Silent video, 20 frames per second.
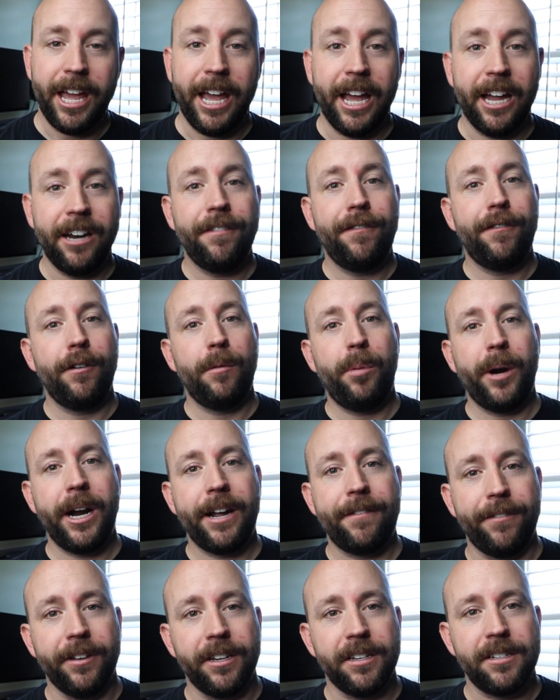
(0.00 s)
And for
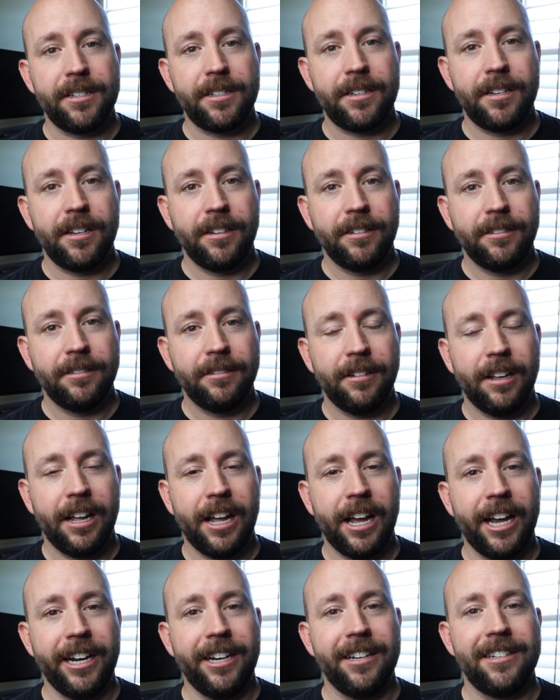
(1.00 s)
breakfast,
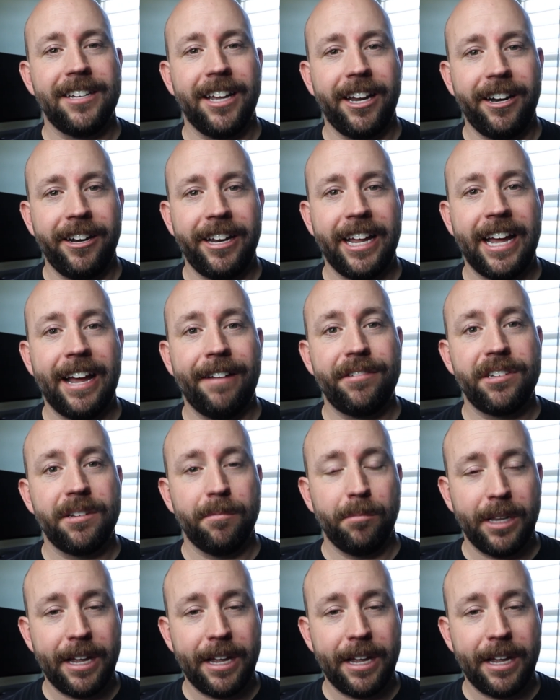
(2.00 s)
I decided to have some